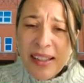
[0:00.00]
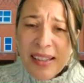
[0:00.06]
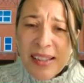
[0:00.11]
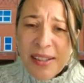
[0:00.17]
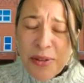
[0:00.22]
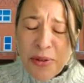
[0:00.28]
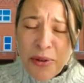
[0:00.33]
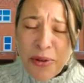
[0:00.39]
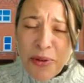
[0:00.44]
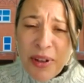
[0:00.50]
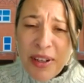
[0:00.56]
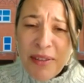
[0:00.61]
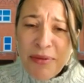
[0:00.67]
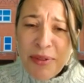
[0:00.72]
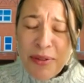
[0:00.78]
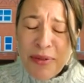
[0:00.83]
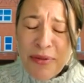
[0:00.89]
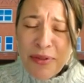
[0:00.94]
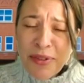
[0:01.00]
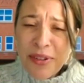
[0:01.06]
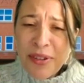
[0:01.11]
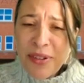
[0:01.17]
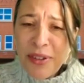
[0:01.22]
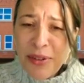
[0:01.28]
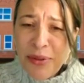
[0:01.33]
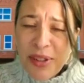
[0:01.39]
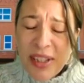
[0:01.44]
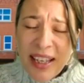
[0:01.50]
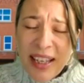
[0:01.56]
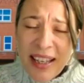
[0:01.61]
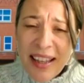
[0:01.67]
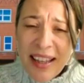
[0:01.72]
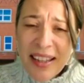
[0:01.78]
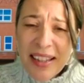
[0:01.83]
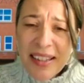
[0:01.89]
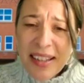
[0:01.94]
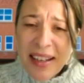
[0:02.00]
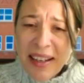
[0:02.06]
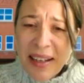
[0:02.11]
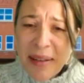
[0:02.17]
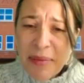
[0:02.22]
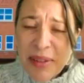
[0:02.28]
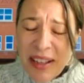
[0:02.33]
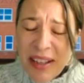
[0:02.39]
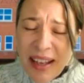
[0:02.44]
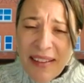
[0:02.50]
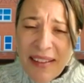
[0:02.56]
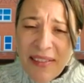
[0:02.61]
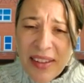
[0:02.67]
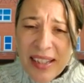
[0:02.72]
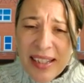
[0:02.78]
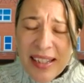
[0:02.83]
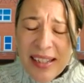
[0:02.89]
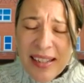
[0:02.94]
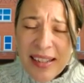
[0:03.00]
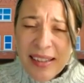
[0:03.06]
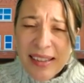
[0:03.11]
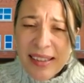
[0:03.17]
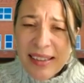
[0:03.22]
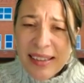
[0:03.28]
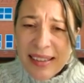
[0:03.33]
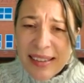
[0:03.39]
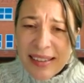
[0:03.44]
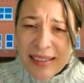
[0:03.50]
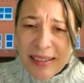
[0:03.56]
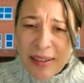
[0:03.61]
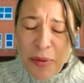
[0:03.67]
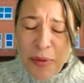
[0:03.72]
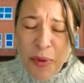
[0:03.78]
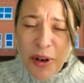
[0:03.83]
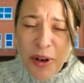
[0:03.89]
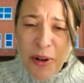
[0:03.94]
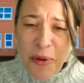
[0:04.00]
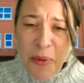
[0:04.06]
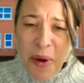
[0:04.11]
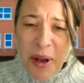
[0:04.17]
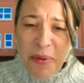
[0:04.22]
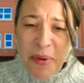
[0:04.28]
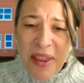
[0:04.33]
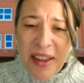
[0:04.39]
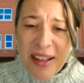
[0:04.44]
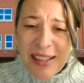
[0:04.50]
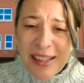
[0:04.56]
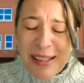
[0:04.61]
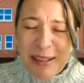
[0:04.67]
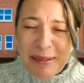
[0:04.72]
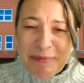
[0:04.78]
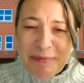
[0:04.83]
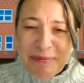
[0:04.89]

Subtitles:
So grateful for you taking the time to have this one-on-one with us.